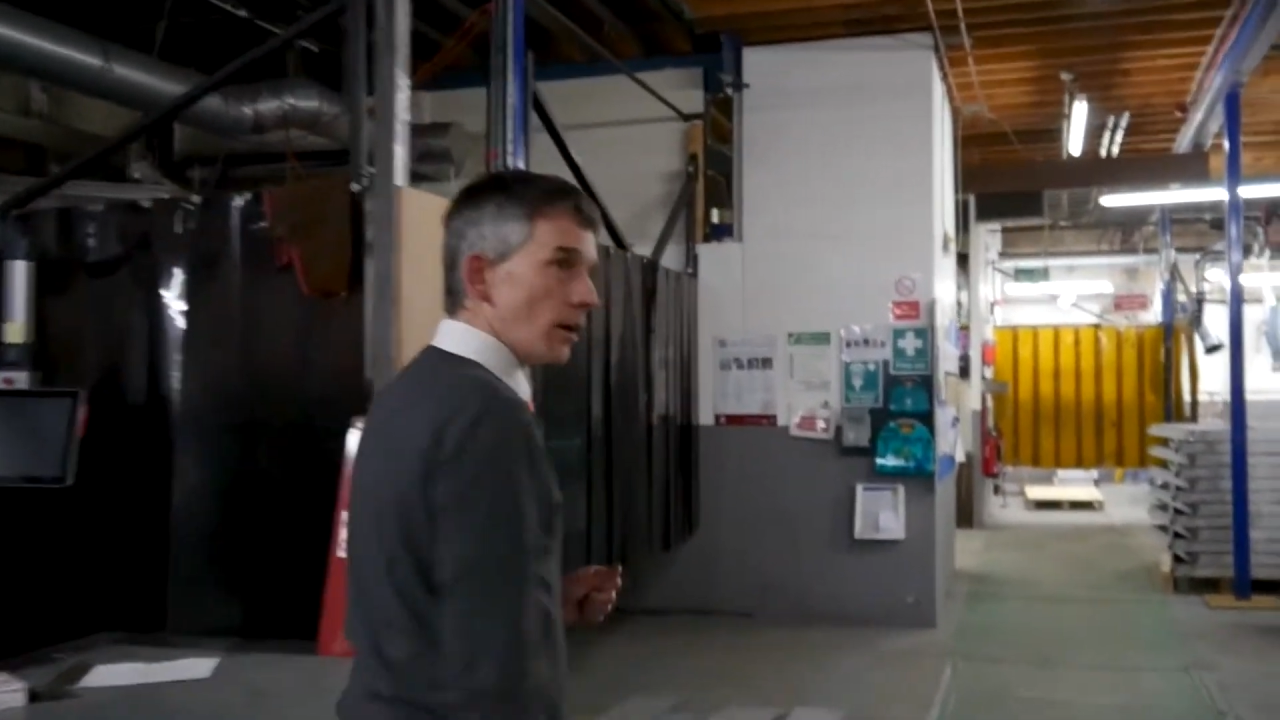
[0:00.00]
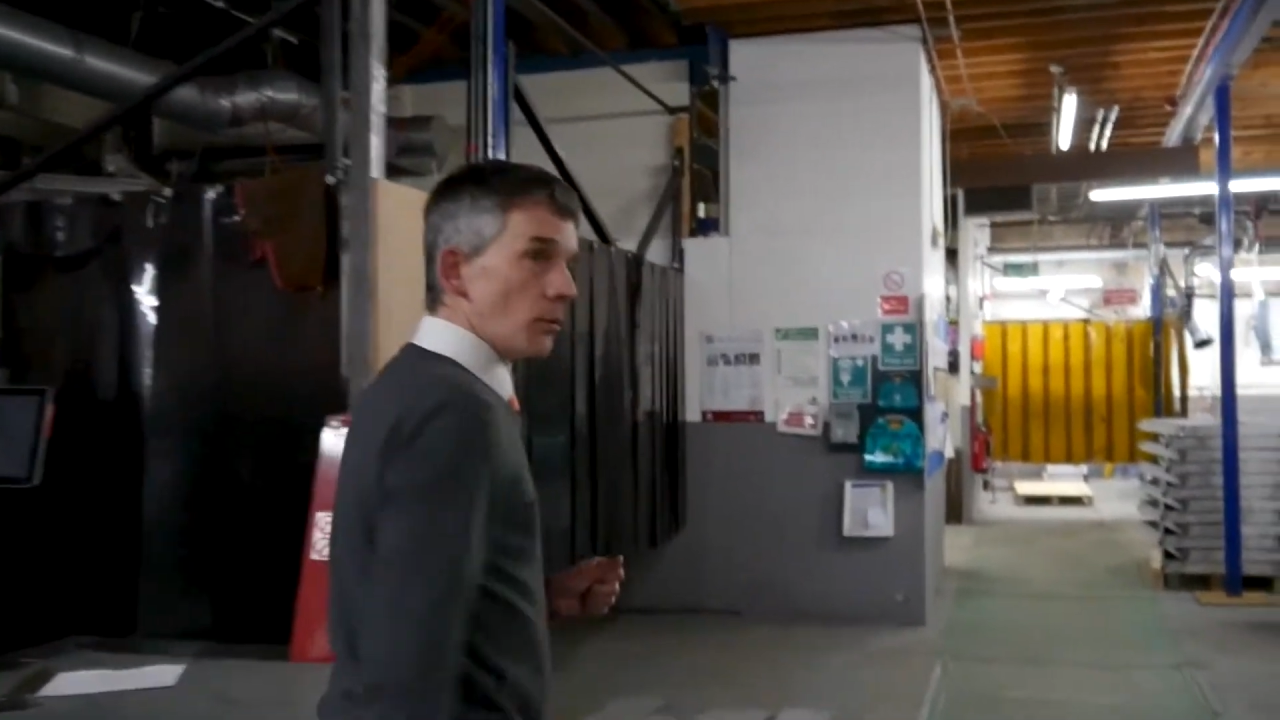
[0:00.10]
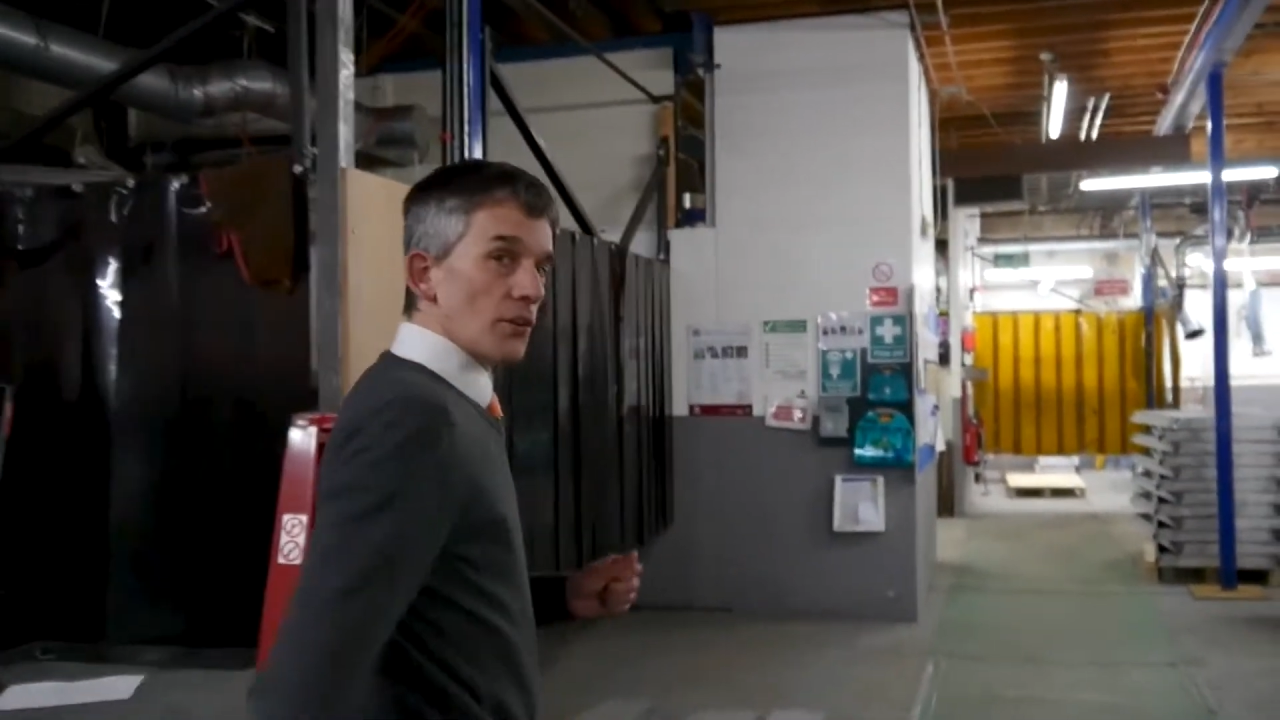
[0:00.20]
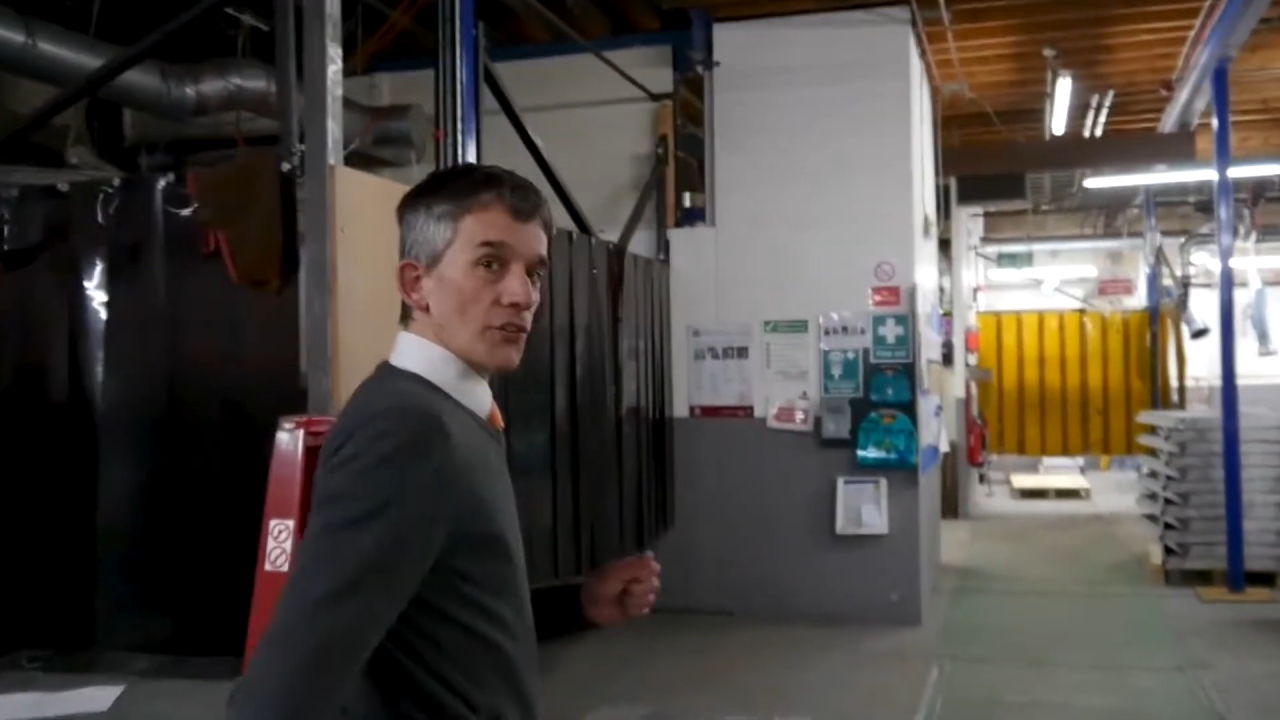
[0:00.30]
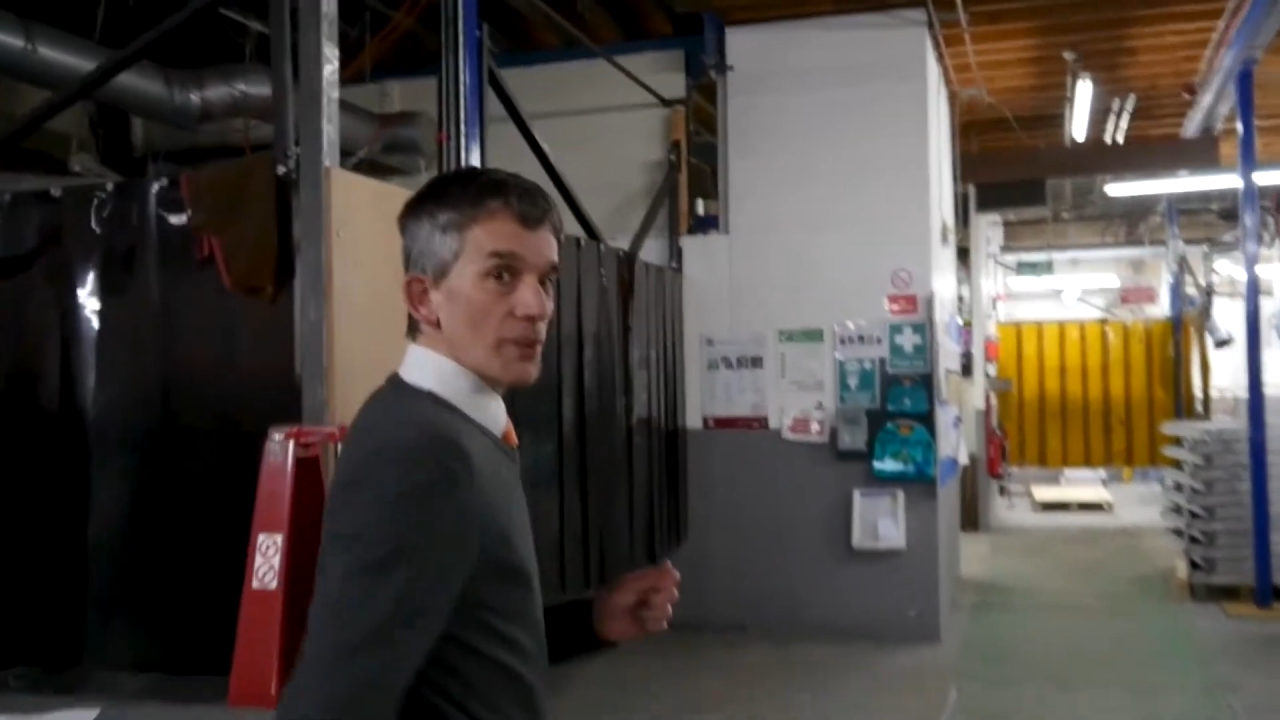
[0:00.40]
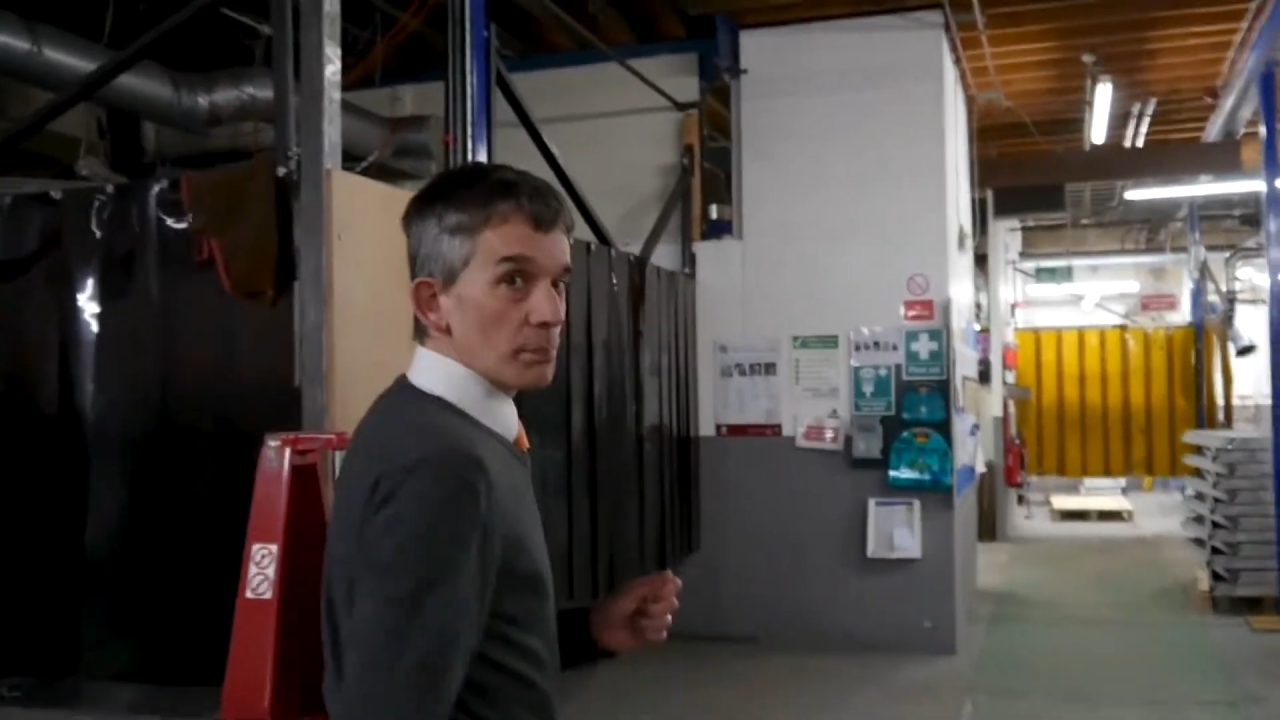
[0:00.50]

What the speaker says: Once the